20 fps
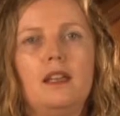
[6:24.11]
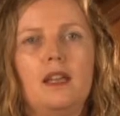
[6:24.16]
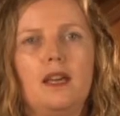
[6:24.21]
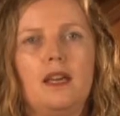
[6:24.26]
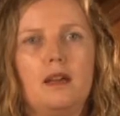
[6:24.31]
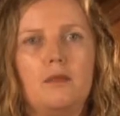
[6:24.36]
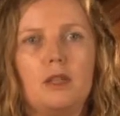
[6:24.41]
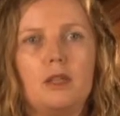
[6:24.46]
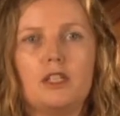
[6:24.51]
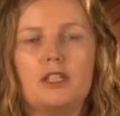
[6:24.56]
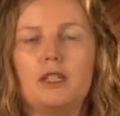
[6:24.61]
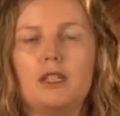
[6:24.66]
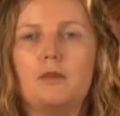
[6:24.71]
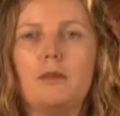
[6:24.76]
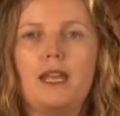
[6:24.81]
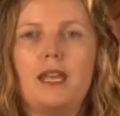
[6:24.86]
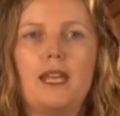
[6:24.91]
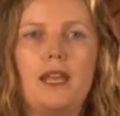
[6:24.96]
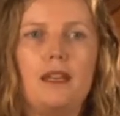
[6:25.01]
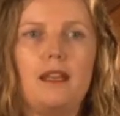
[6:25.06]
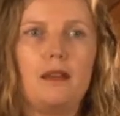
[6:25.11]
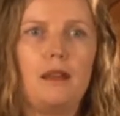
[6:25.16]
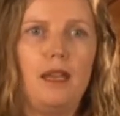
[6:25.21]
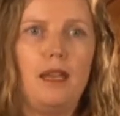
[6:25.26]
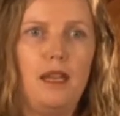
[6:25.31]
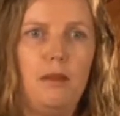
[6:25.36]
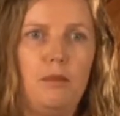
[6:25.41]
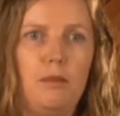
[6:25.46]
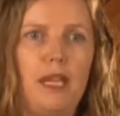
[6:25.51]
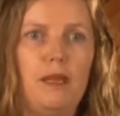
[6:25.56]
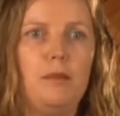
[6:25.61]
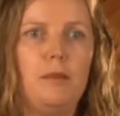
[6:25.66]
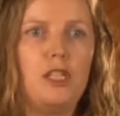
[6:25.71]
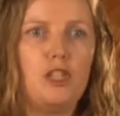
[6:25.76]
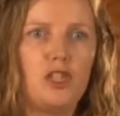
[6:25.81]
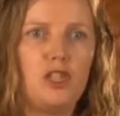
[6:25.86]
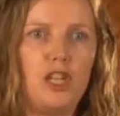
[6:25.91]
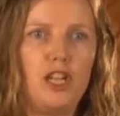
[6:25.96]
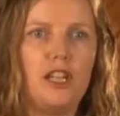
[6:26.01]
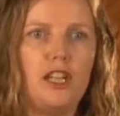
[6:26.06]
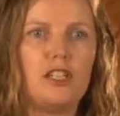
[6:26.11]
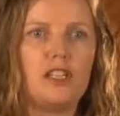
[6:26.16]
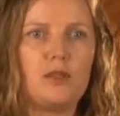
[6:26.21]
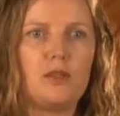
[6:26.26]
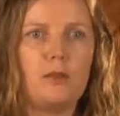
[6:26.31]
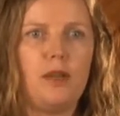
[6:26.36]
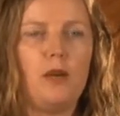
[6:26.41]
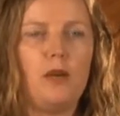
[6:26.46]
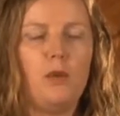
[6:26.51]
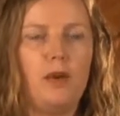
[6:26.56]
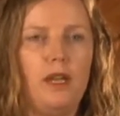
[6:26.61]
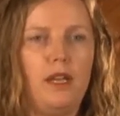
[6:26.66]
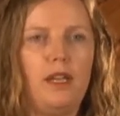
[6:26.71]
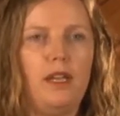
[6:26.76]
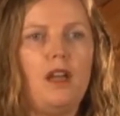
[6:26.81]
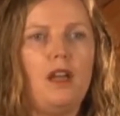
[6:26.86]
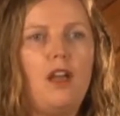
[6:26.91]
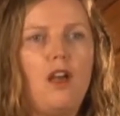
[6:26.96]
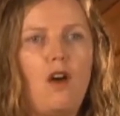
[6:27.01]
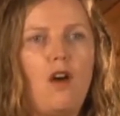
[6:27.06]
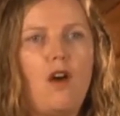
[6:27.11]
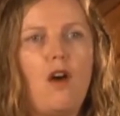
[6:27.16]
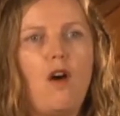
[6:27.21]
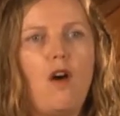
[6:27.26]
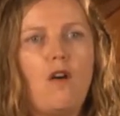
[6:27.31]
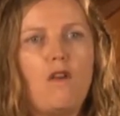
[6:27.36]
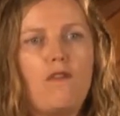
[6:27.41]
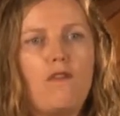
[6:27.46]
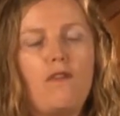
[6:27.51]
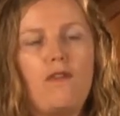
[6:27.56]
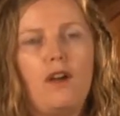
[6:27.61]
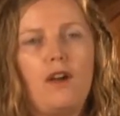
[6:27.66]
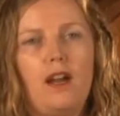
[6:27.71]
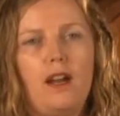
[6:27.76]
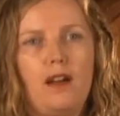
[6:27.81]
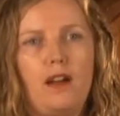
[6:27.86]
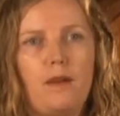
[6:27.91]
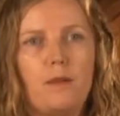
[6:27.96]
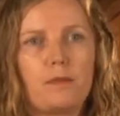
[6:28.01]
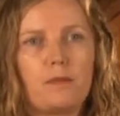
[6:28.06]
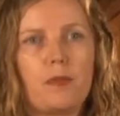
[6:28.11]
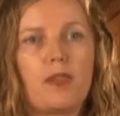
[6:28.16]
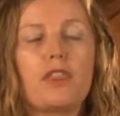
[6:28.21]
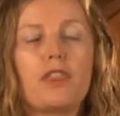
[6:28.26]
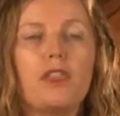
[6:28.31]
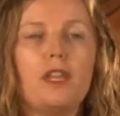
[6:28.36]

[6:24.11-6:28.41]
uh, because it made, that, it made me change my way of um,